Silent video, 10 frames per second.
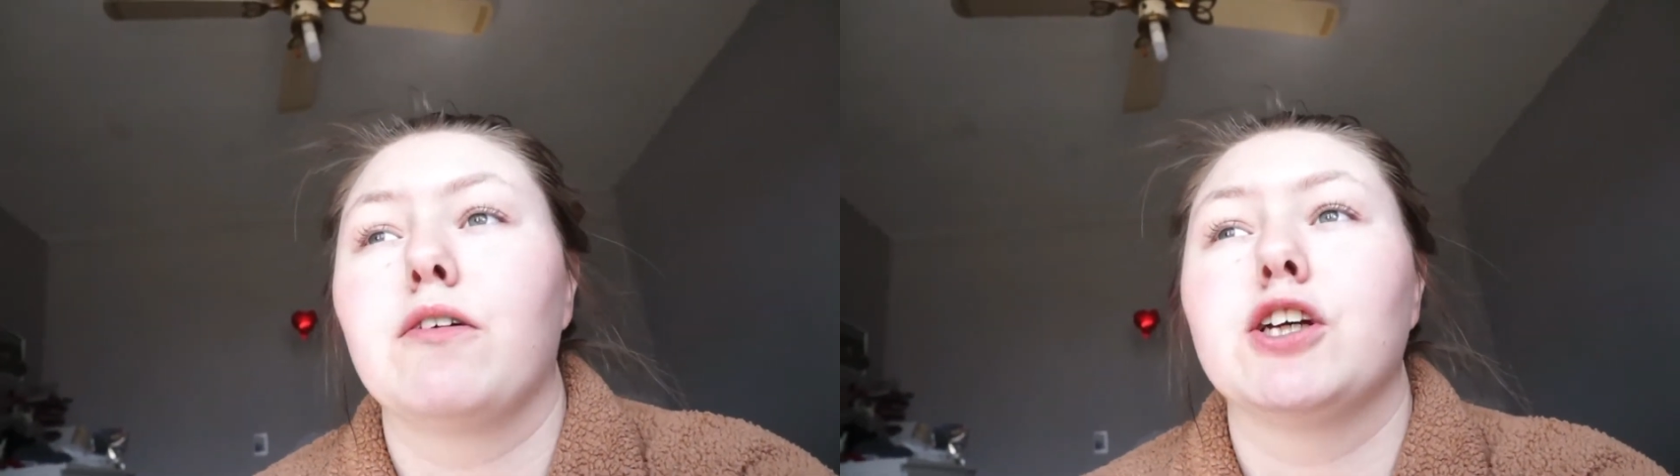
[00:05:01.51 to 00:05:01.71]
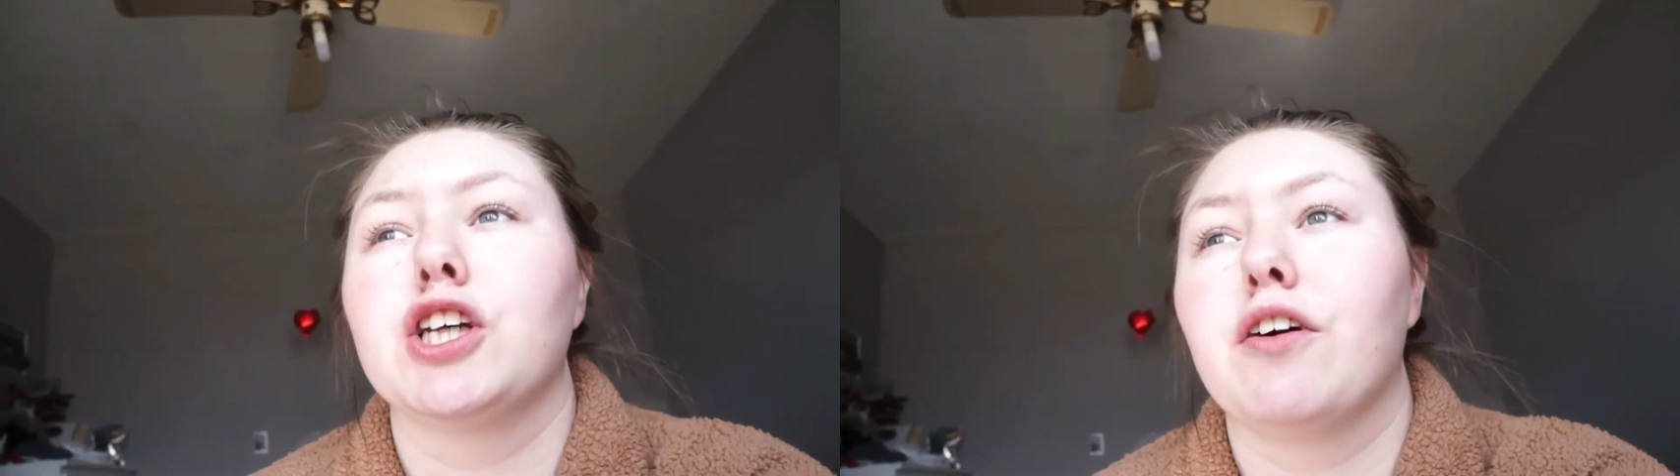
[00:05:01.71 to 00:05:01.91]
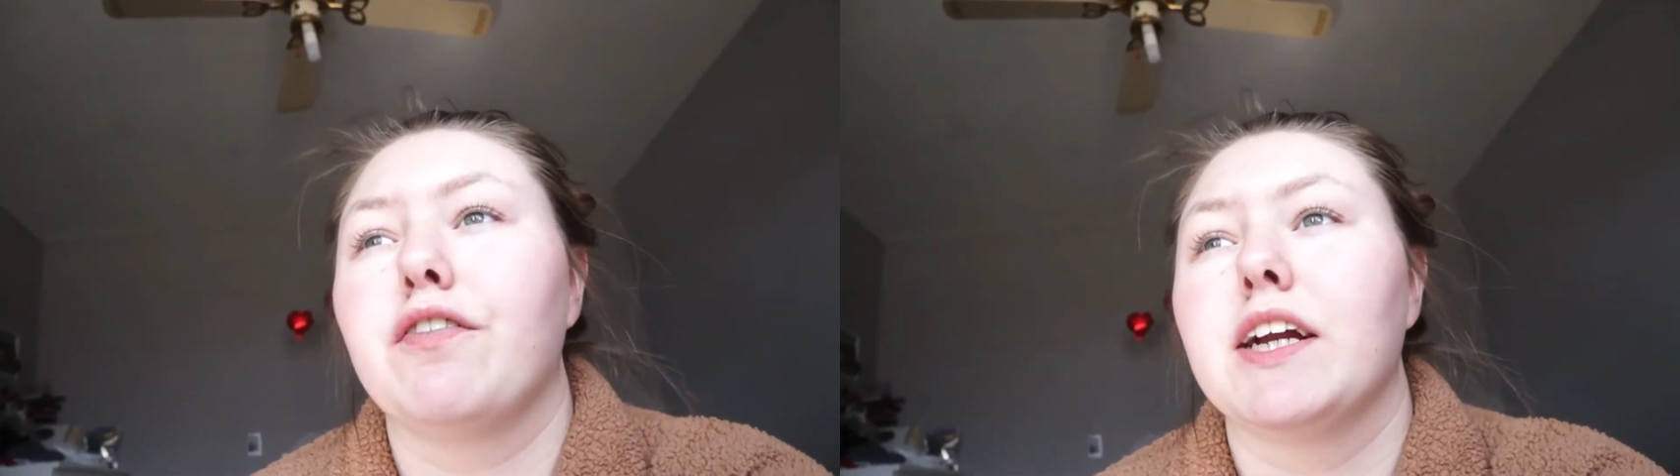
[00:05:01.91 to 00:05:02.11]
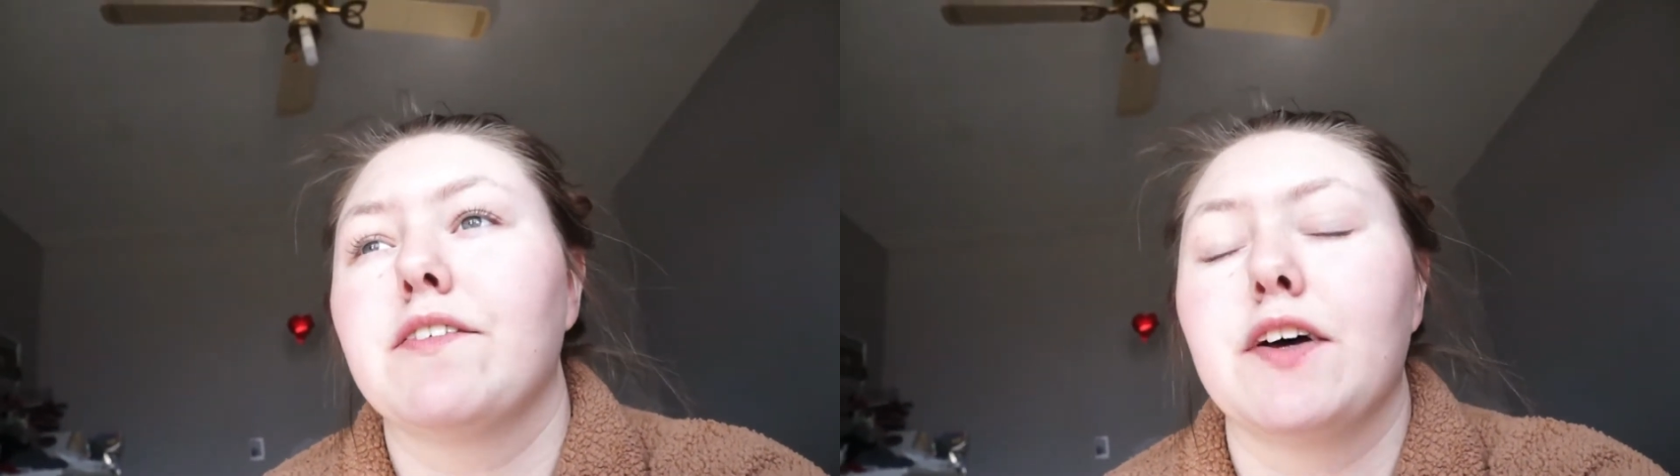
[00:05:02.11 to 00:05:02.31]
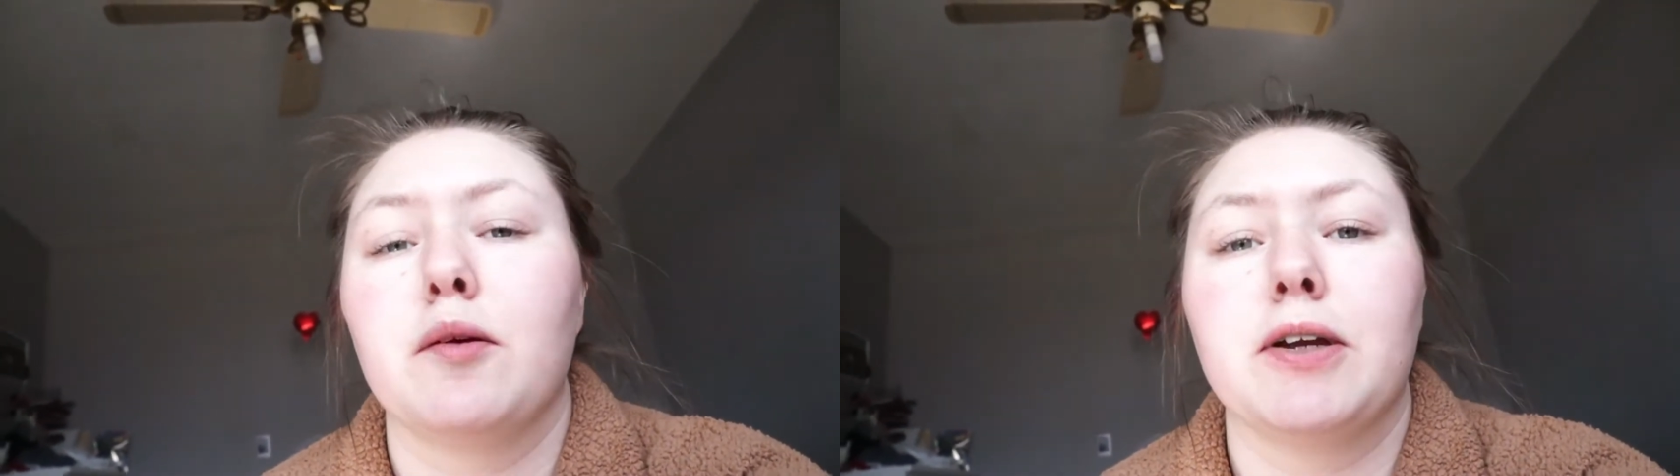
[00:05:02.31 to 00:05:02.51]
It was so fun
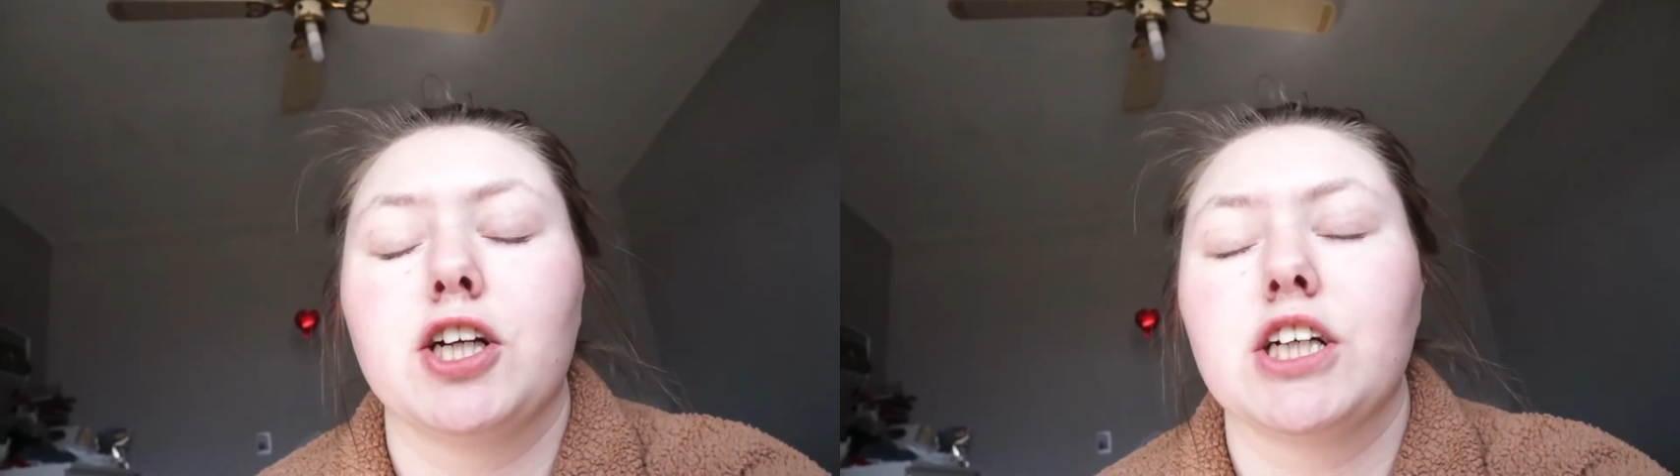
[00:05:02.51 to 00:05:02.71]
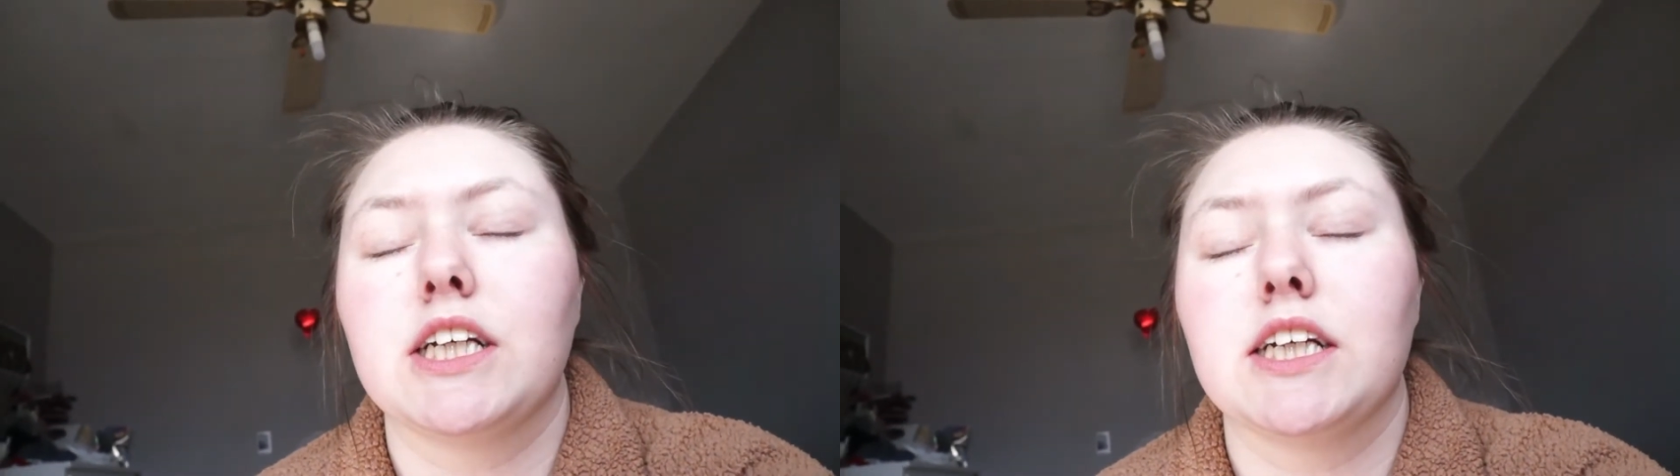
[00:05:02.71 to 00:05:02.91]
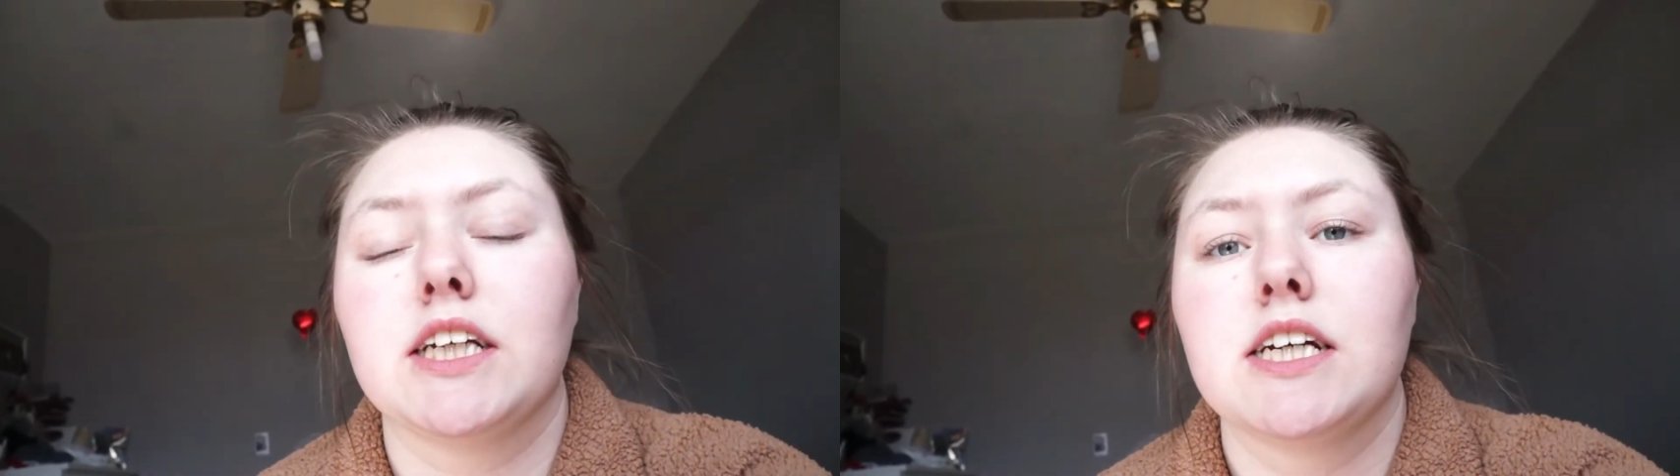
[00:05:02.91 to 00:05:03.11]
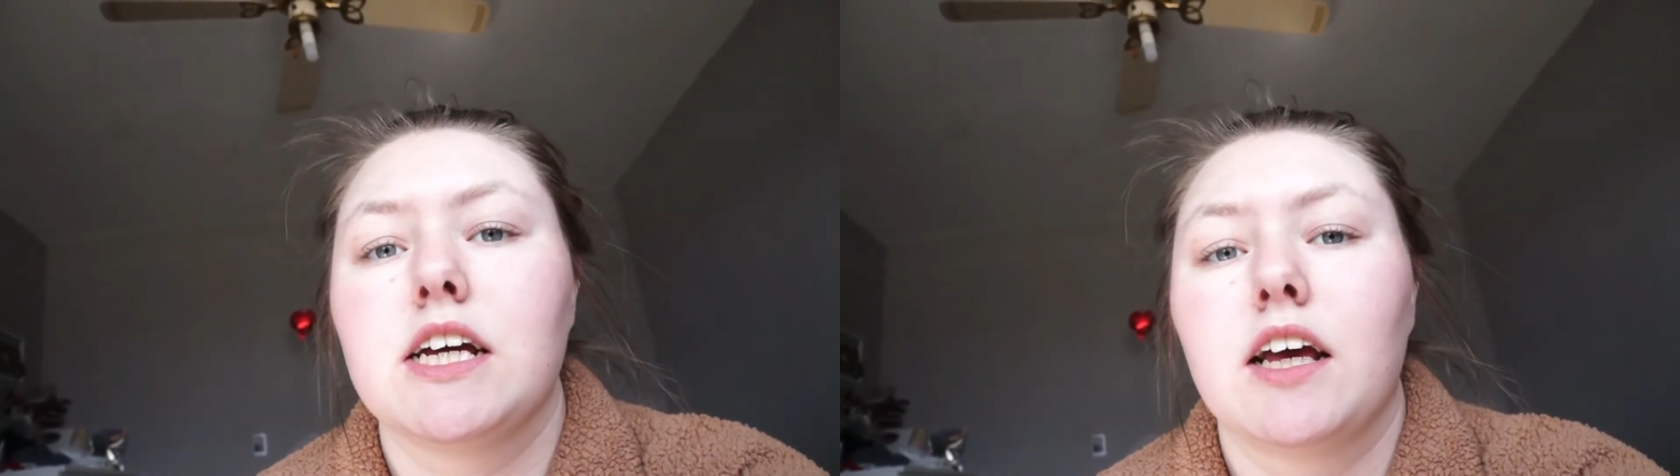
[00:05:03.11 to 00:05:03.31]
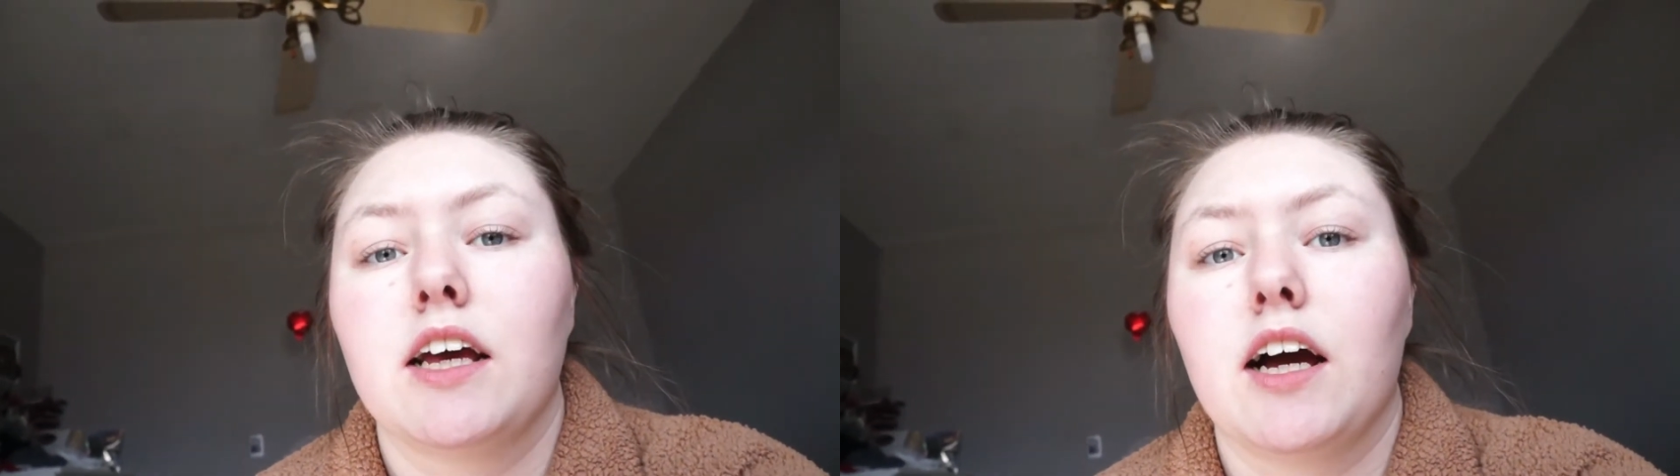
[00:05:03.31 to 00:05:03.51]
to film and just
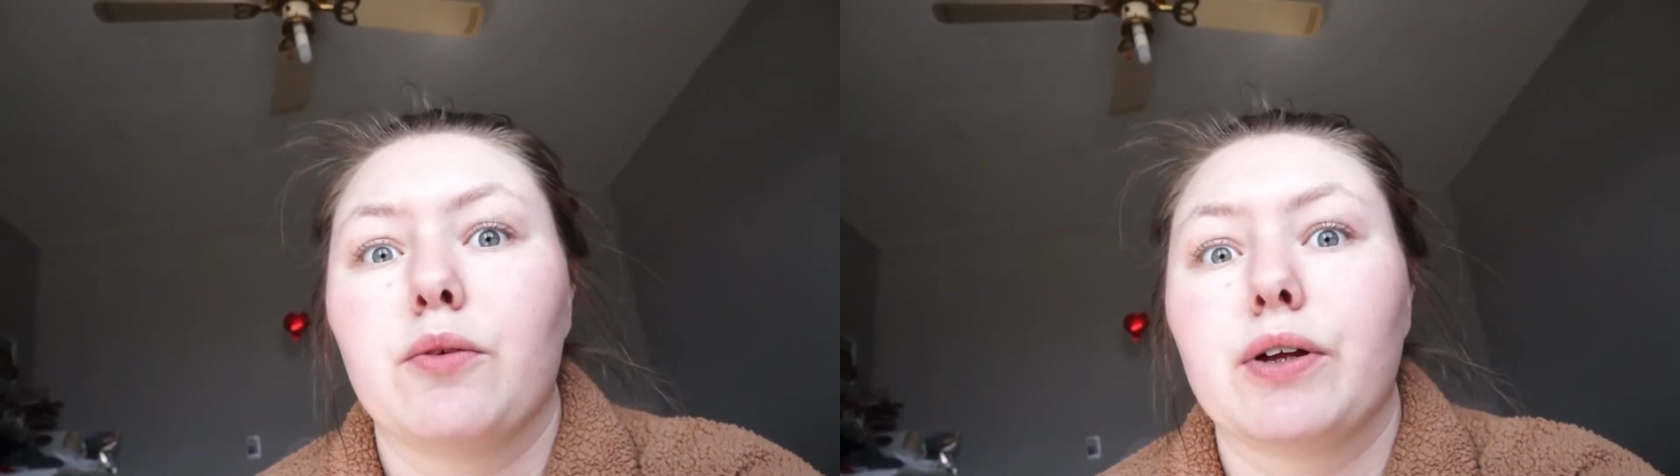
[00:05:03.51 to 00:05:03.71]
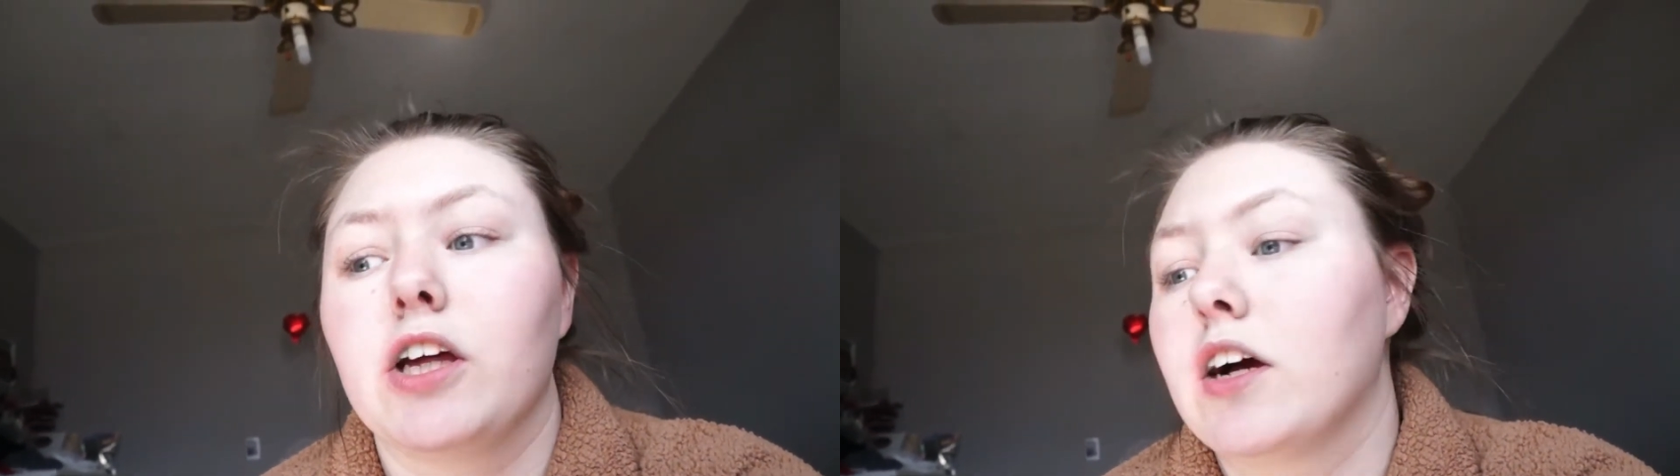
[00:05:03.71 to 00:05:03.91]
a really